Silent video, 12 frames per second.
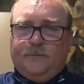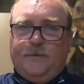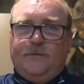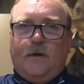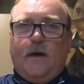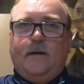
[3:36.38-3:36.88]

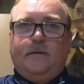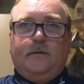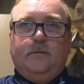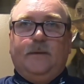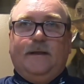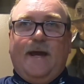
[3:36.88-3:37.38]
Designed
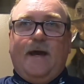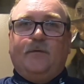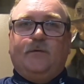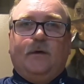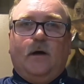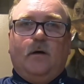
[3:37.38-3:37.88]
to be
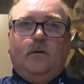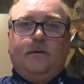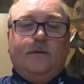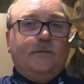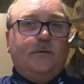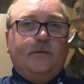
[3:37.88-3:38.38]
casted out.
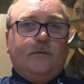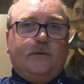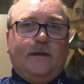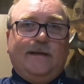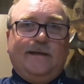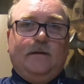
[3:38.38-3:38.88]
This is a
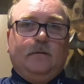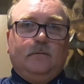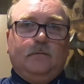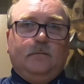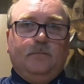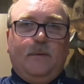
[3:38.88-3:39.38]
sinking
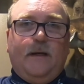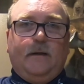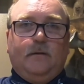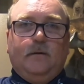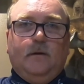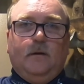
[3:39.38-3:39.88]

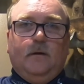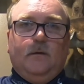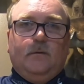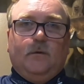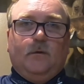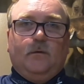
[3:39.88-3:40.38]
bait,
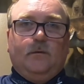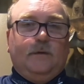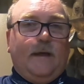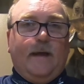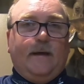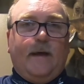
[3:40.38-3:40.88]
so you
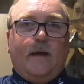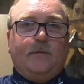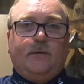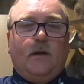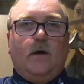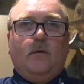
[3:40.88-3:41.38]
can't
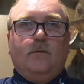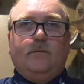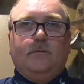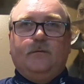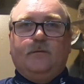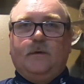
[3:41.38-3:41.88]
cast it out
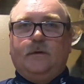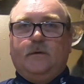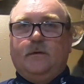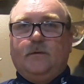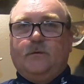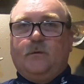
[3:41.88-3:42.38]
and sit
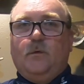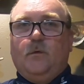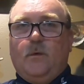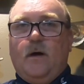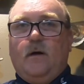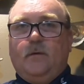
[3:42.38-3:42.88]
there and screw
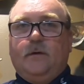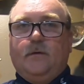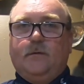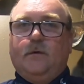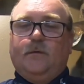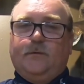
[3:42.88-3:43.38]
around
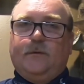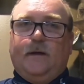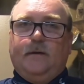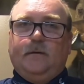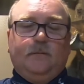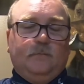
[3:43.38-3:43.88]
because it'll
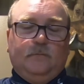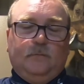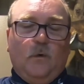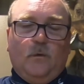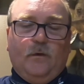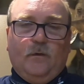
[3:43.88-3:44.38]
sink and
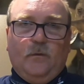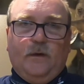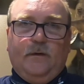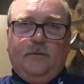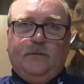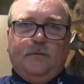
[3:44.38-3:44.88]
go into the
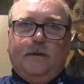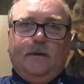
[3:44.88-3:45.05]
weeds,